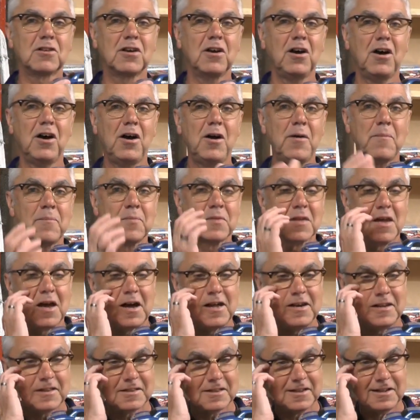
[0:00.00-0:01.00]
car,
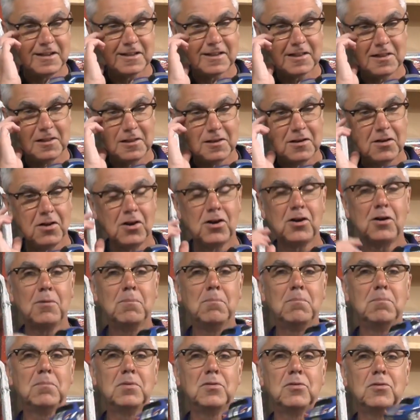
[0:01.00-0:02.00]
and it's a little
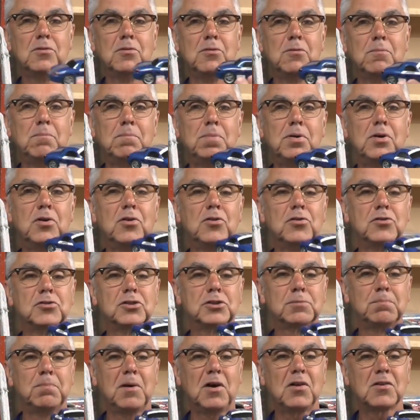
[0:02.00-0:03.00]
humble
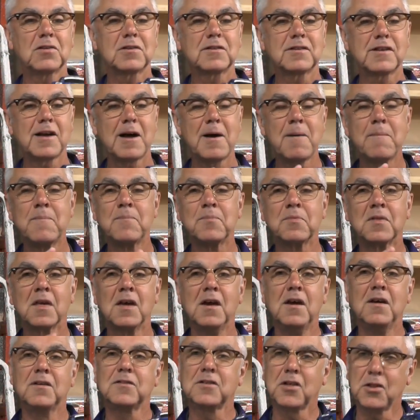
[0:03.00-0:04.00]
Porsche Boxster.
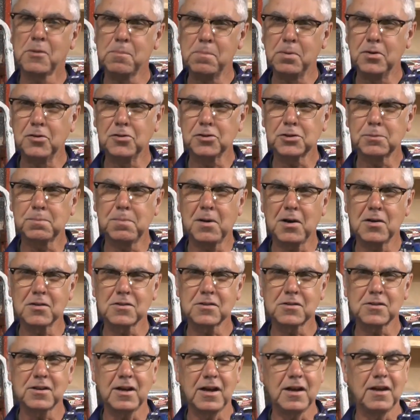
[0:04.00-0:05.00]
So the Porsche
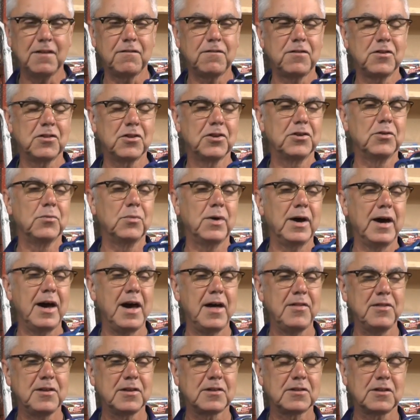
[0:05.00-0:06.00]
Boxster, if you're
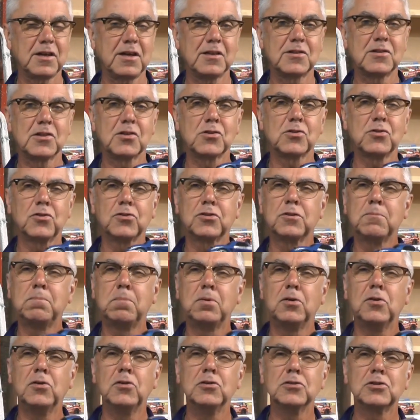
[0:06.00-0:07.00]
unaware, it's a sort of
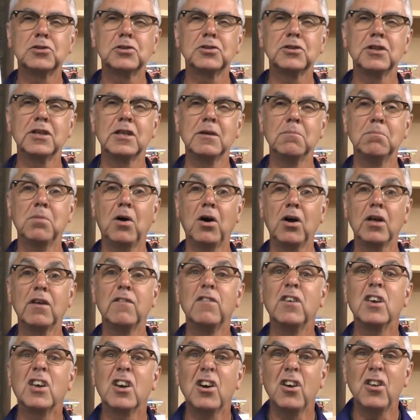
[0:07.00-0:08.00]
Porsche that you buy
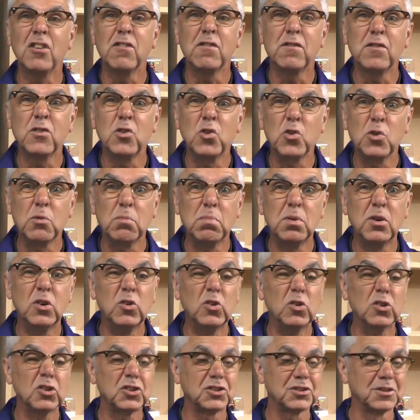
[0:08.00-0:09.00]
if you can't afford a
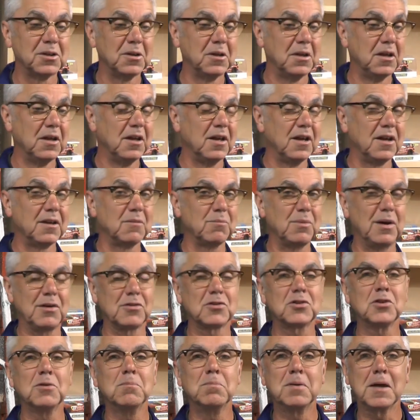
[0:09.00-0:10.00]
Porsche. But
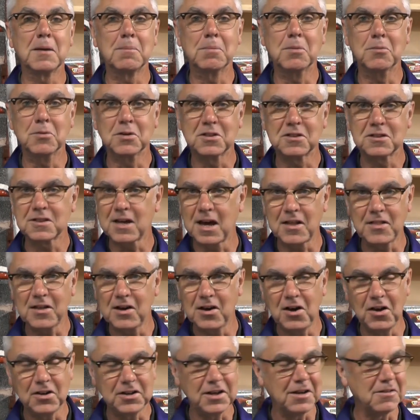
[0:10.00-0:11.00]
some people would say that.
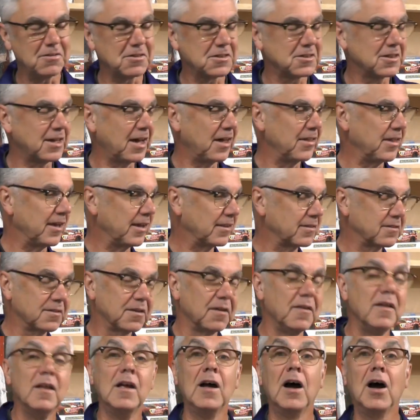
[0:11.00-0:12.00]
I don't say that.
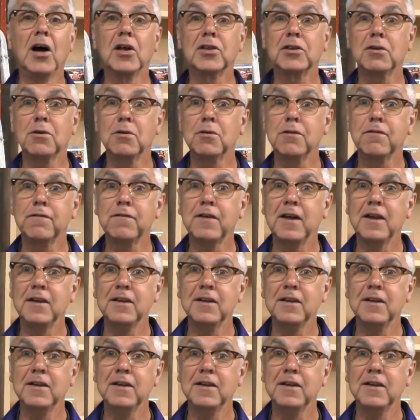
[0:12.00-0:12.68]
I don't want to